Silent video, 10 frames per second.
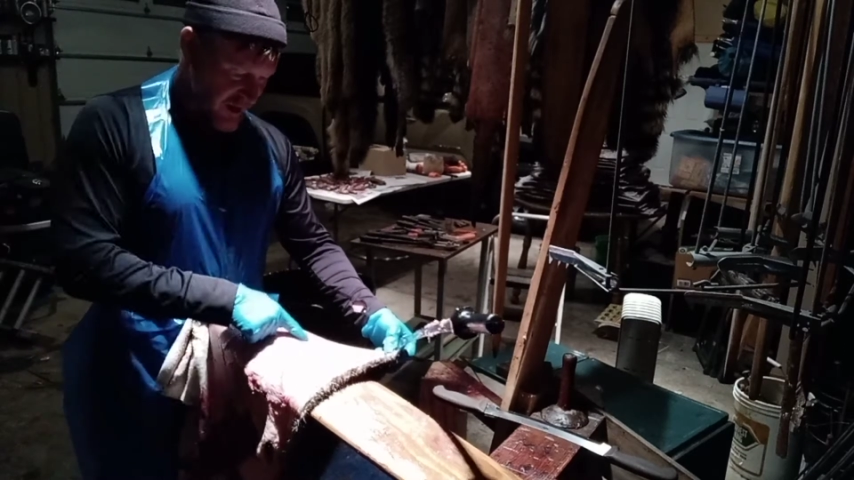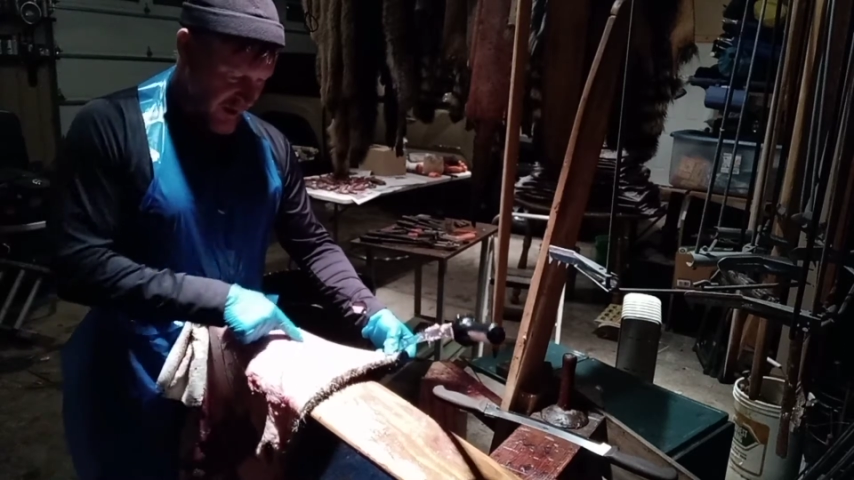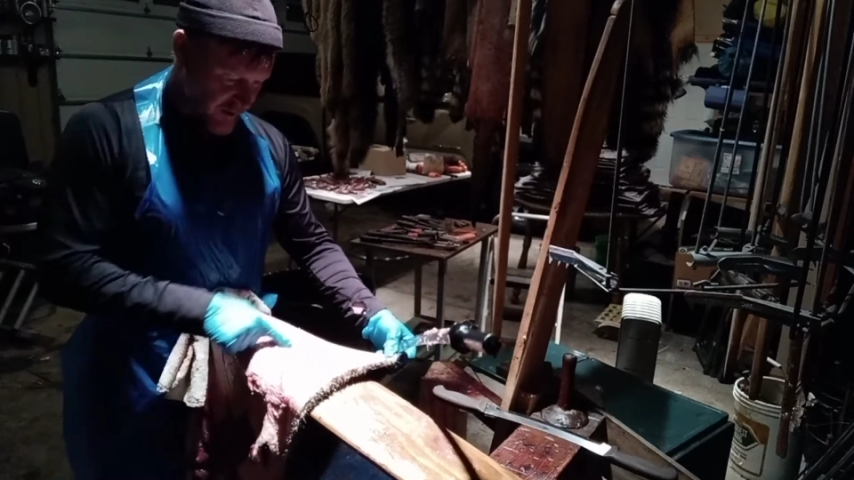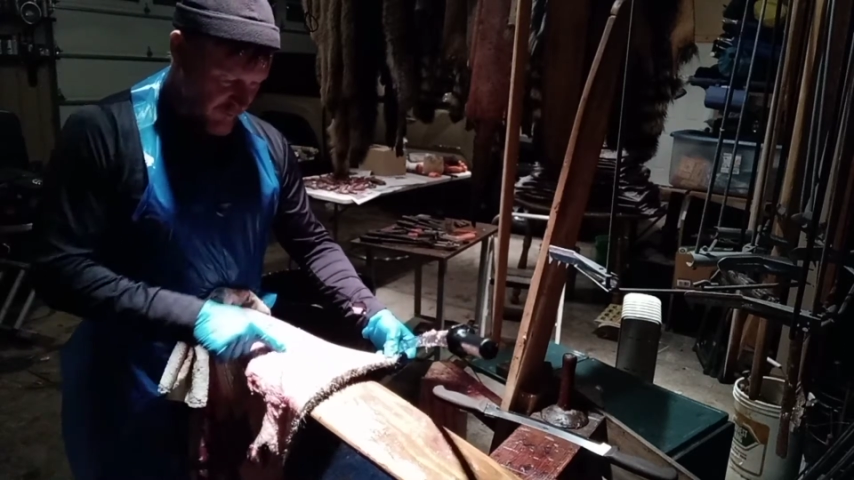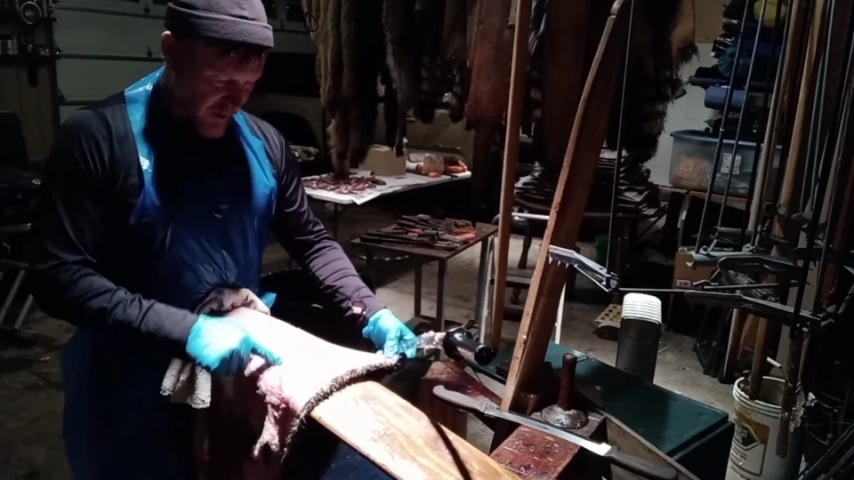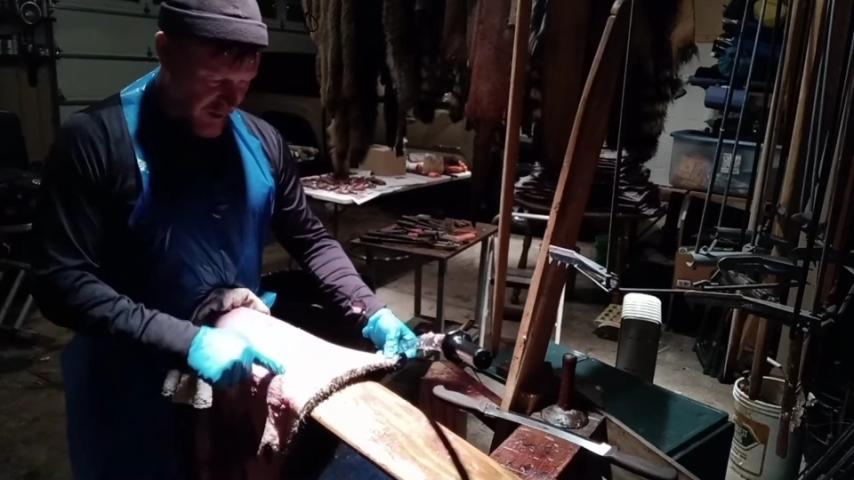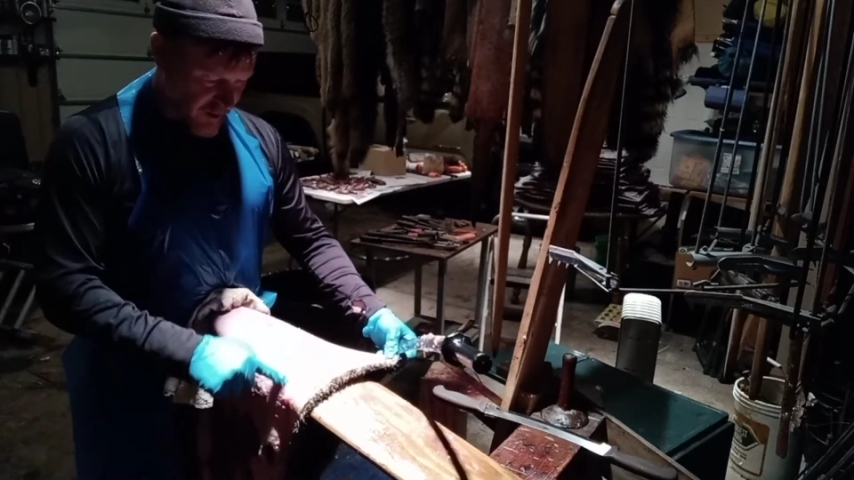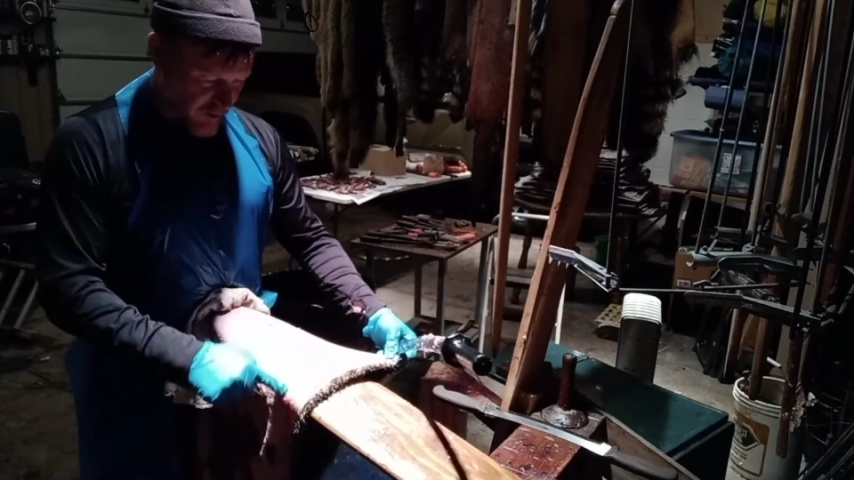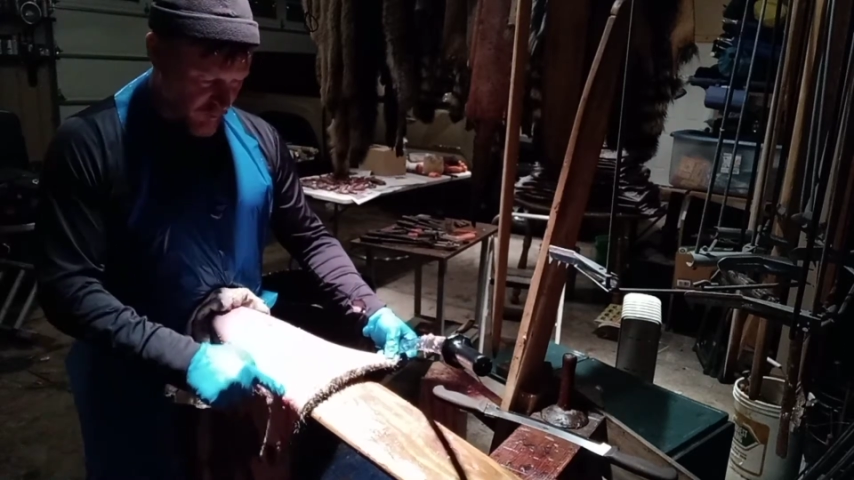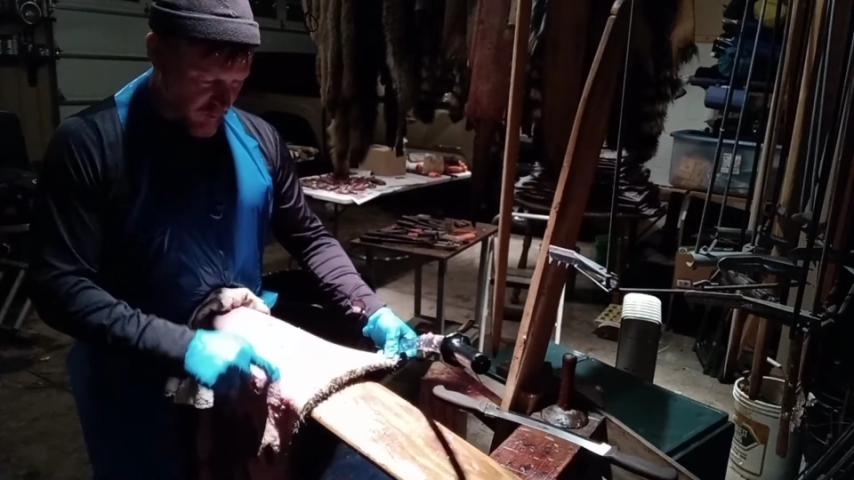right here
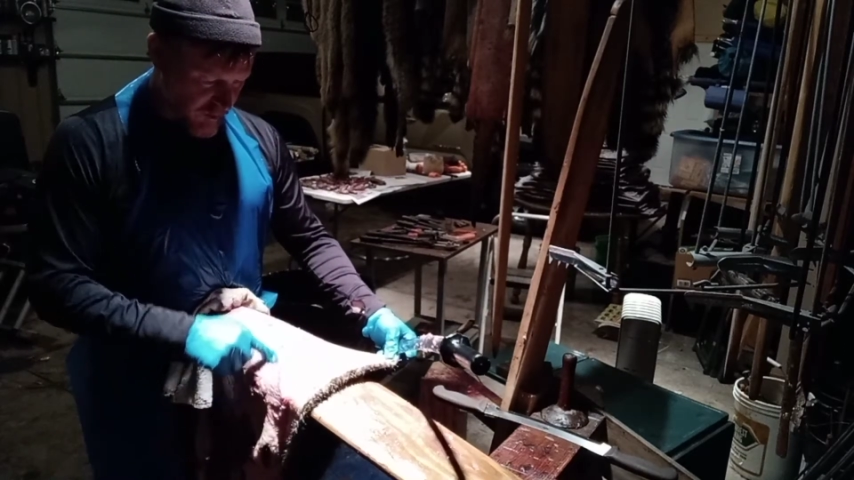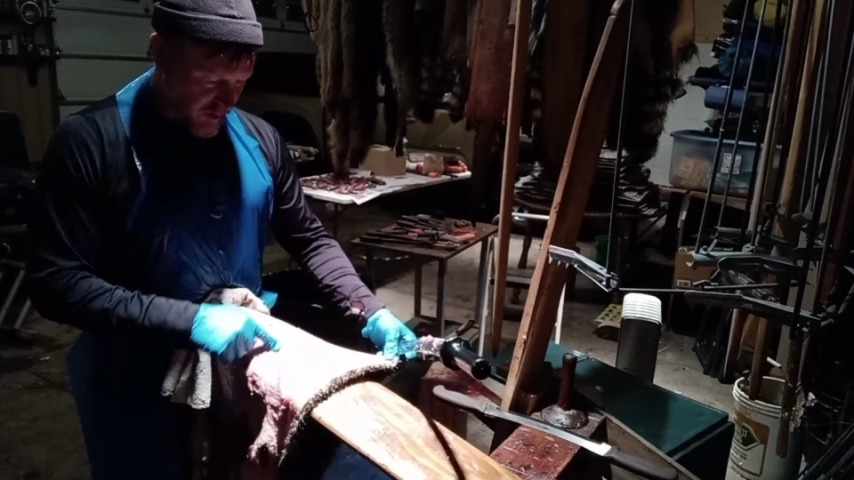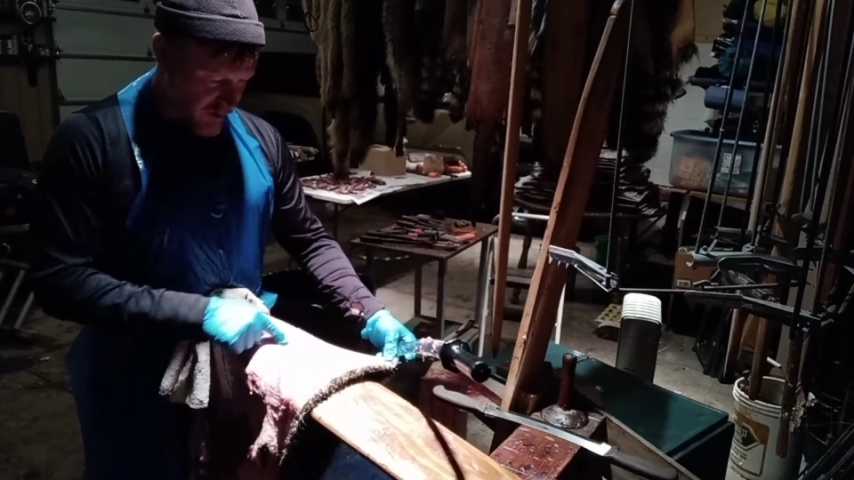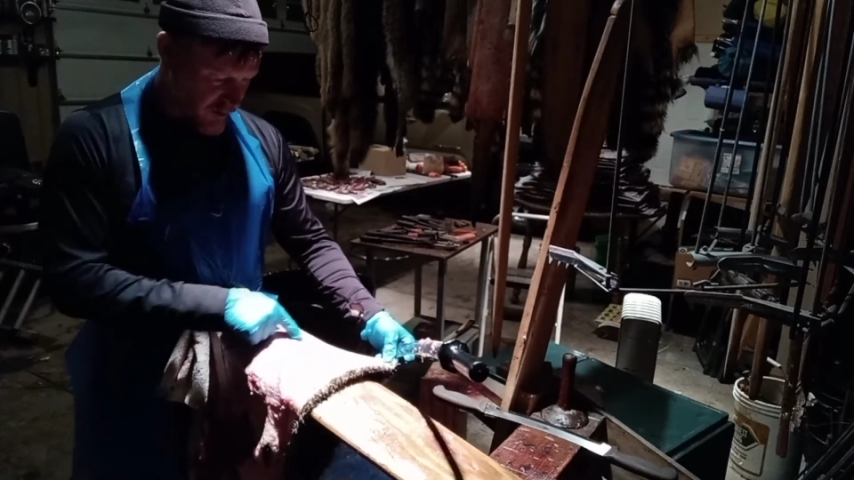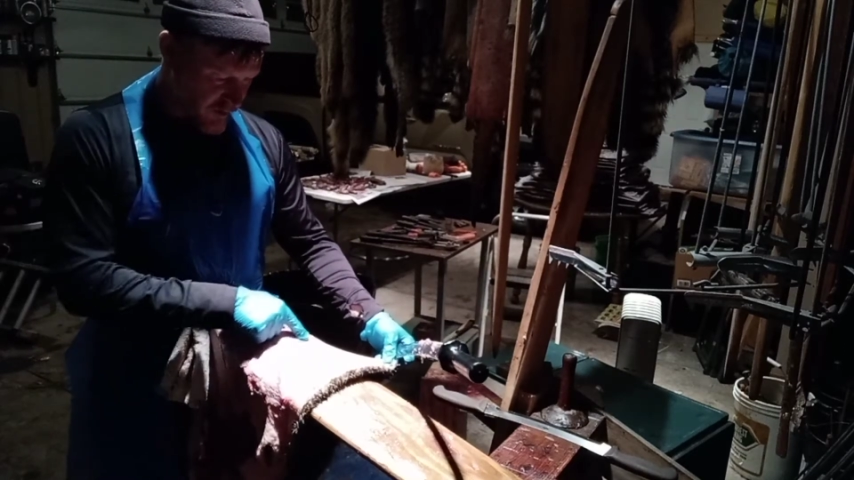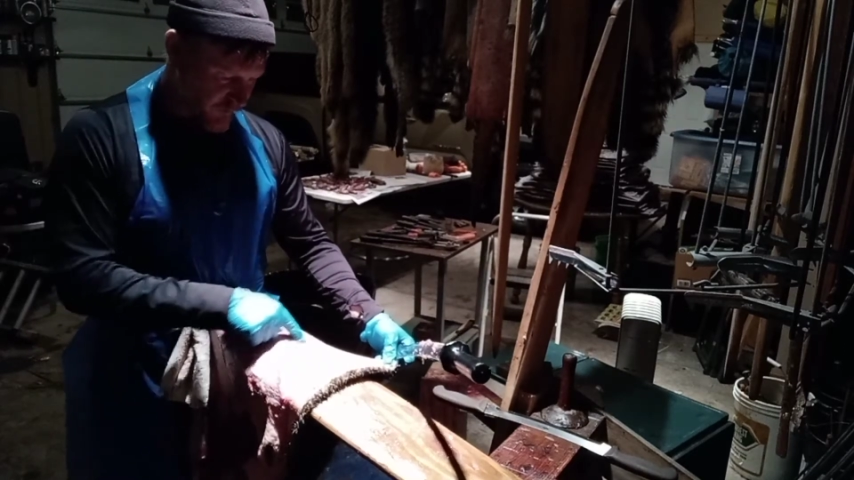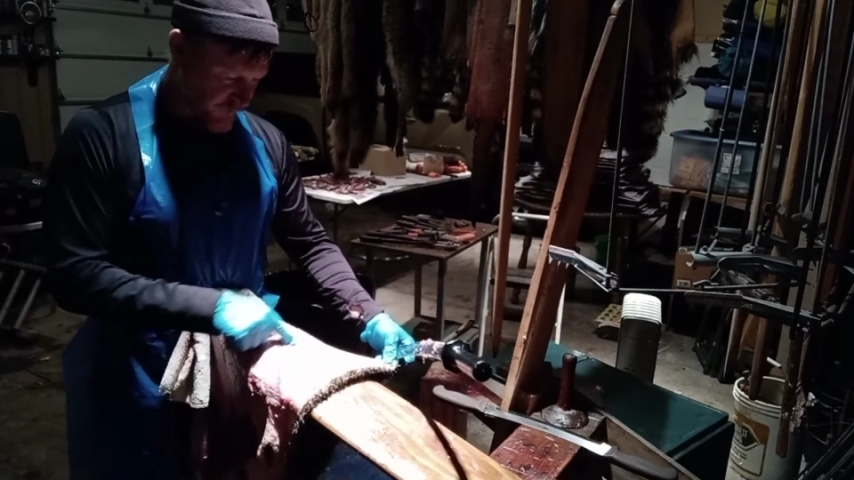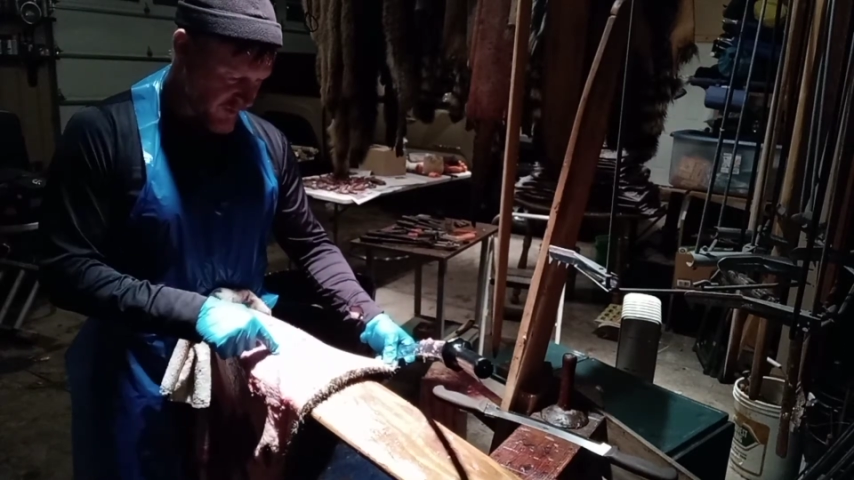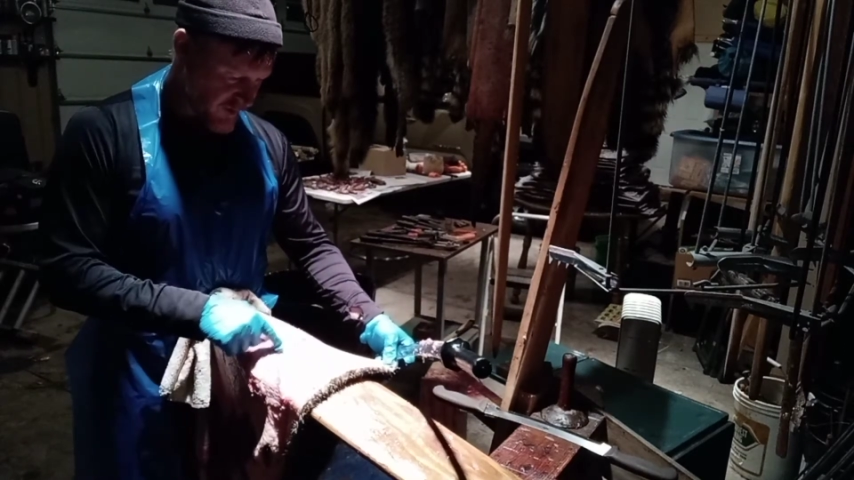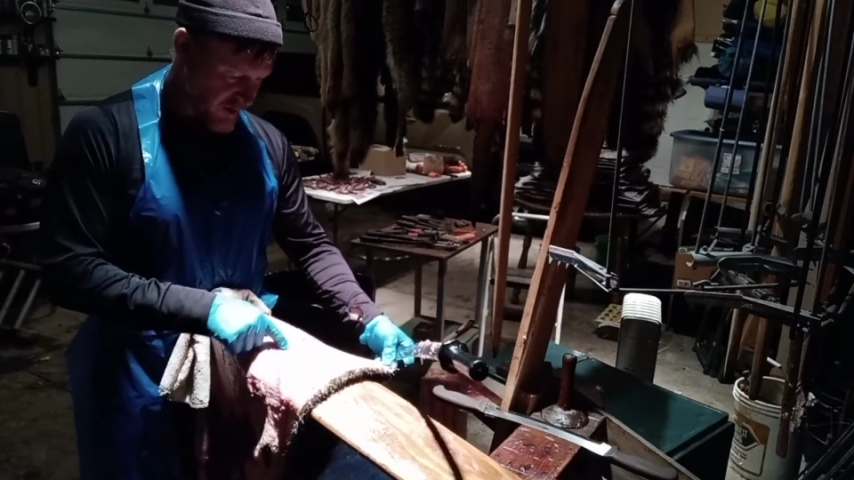where the
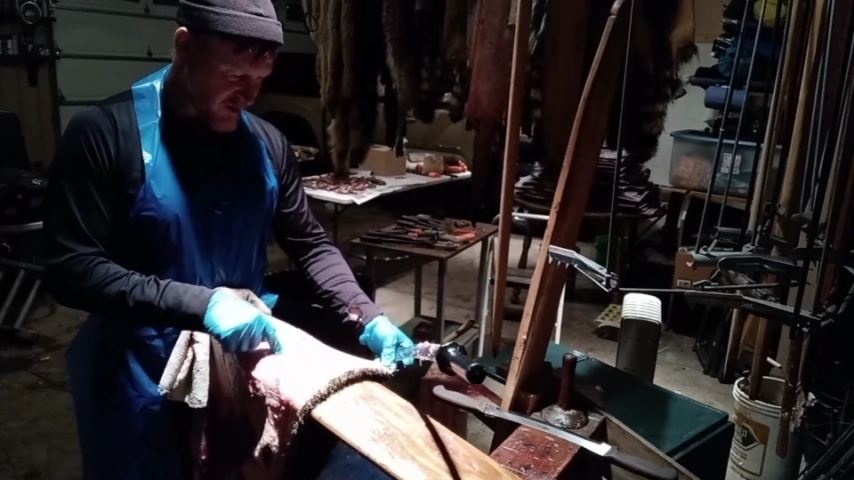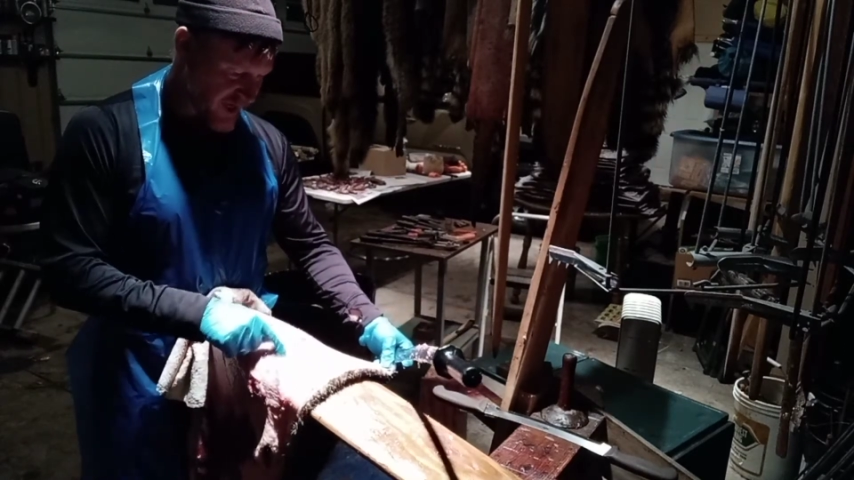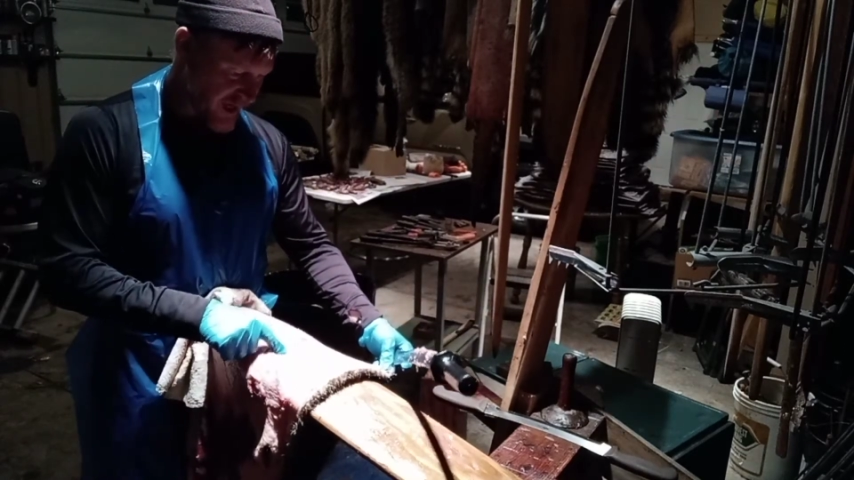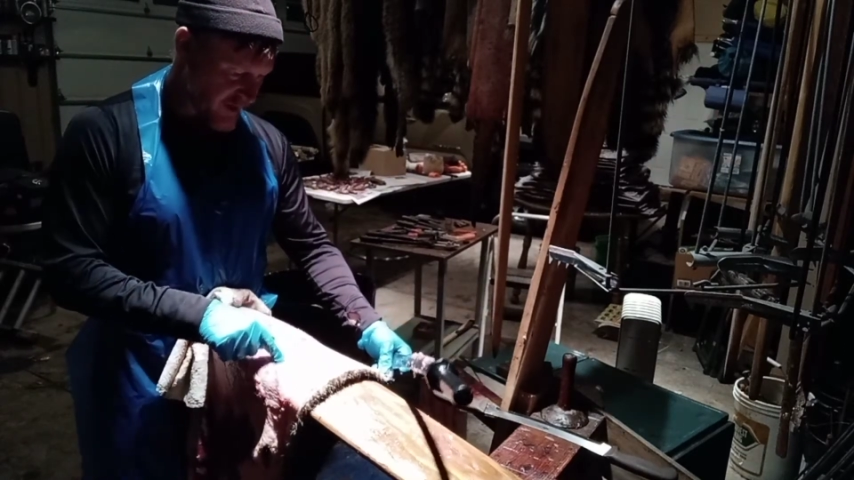saddle